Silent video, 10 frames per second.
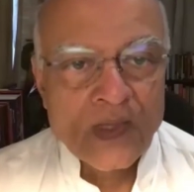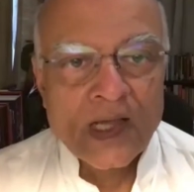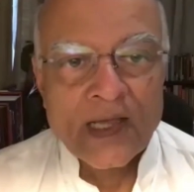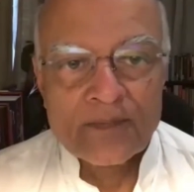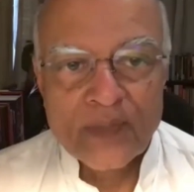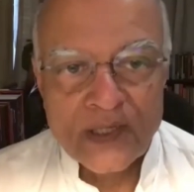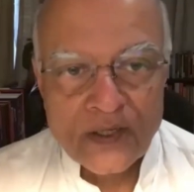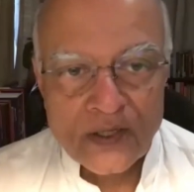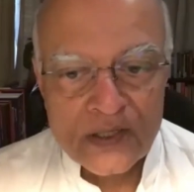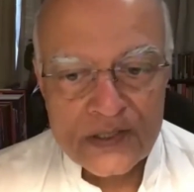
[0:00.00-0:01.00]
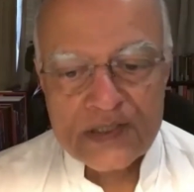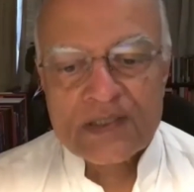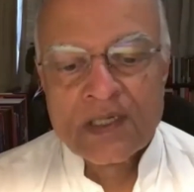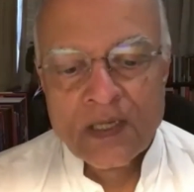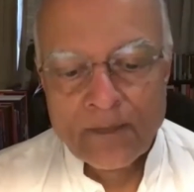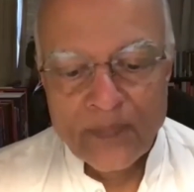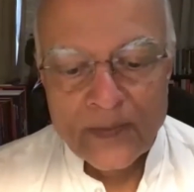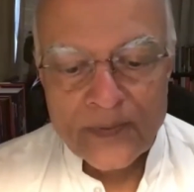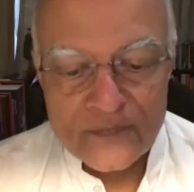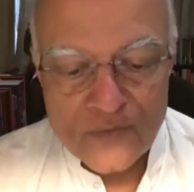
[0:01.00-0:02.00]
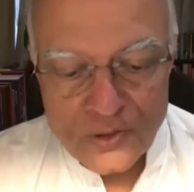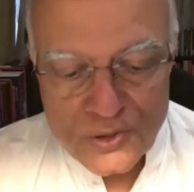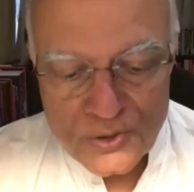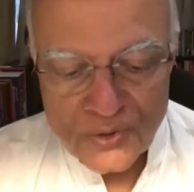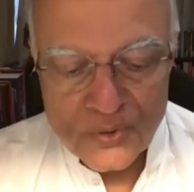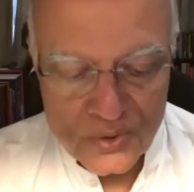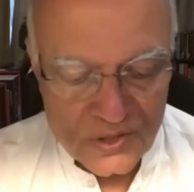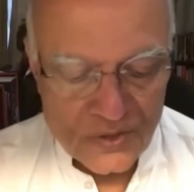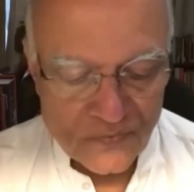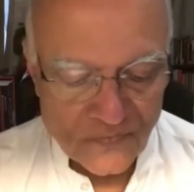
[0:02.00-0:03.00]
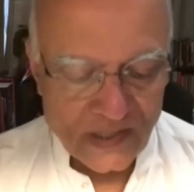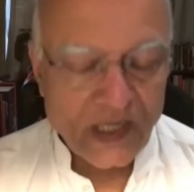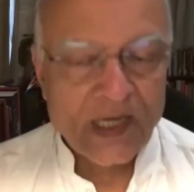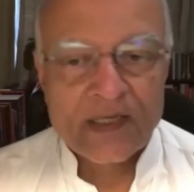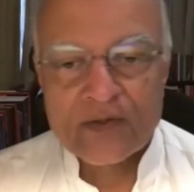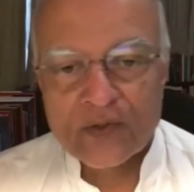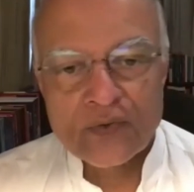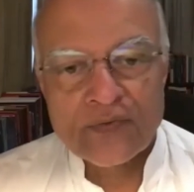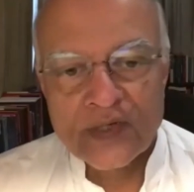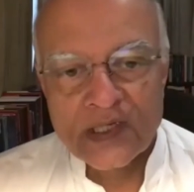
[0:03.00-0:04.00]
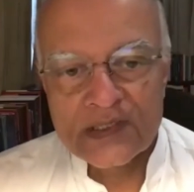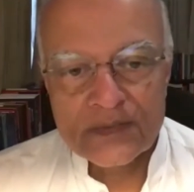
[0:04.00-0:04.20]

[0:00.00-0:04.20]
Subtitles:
and because people have got used to very high growth rates,